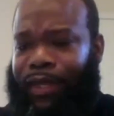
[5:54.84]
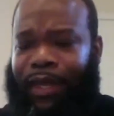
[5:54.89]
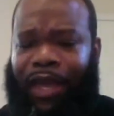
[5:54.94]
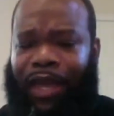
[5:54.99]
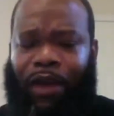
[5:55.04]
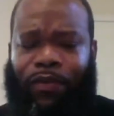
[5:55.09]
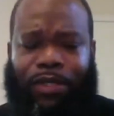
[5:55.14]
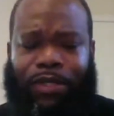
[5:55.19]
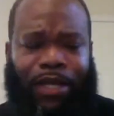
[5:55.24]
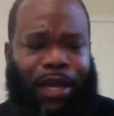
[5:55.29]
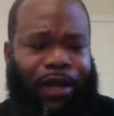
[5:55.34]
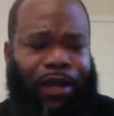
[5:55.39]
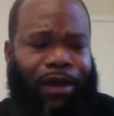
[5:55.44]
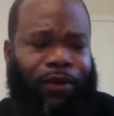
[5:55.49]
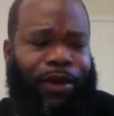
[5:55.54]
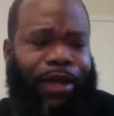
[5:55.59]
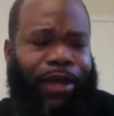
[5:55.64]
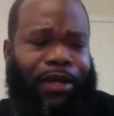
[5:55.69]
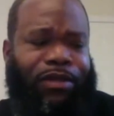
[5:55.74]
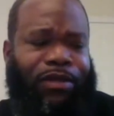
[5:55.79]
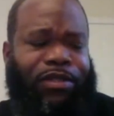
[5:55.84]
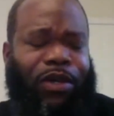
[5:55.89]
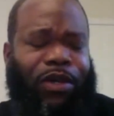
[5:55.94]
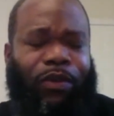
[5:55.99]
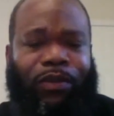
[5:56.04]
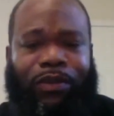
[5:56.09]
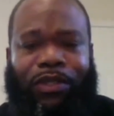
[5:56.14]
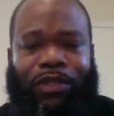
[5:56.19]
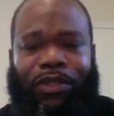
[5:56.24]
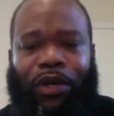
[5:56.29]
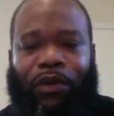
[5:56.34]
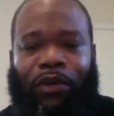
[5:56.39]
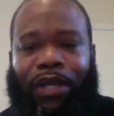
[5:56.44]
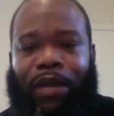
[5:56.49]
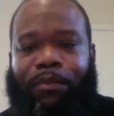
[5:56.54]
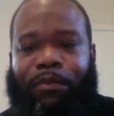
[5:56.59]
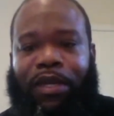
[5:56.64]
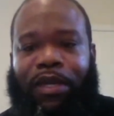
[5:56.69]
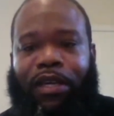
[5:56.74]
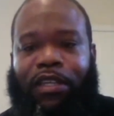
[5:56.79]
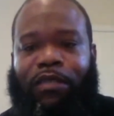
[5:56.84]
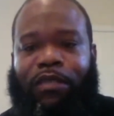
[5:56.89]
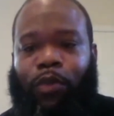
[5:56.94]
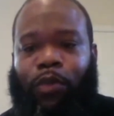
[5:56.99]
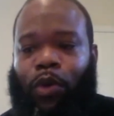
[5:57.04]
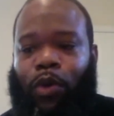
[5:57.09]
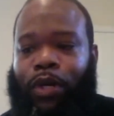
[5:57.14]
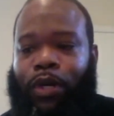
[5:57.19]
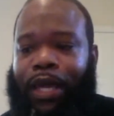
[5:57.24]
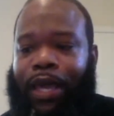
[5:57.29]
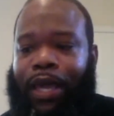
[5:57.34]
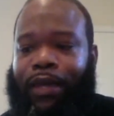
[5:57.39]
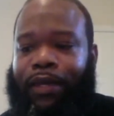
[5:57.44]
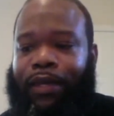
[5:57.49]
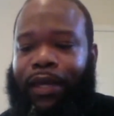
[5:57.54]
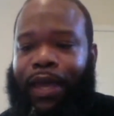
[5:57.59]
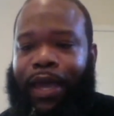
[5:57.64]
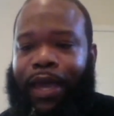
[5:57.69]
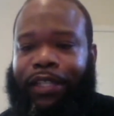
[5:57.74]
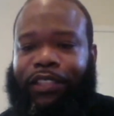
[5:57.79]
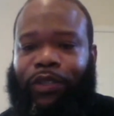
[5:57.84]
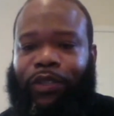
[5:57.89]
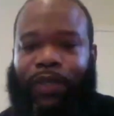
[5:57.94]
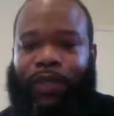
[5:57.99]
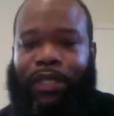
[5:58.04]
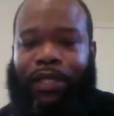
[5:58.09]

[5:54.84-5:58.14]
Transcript: I was like, okay, so, let me explore that and actually